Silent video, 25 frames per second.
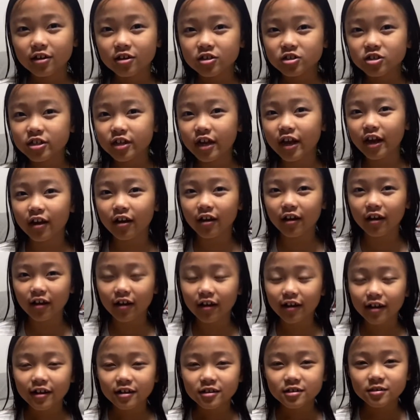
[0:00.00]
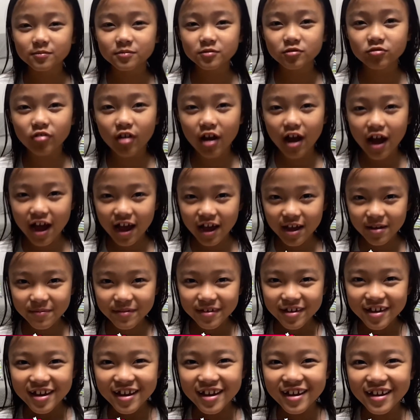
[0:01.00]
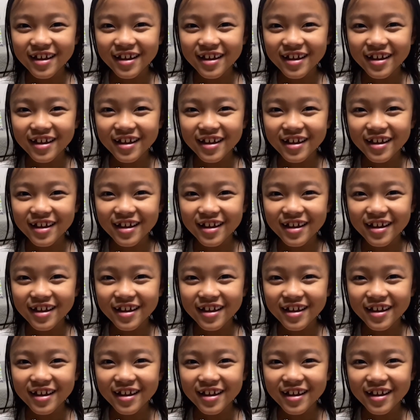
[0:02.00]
share, subscribe,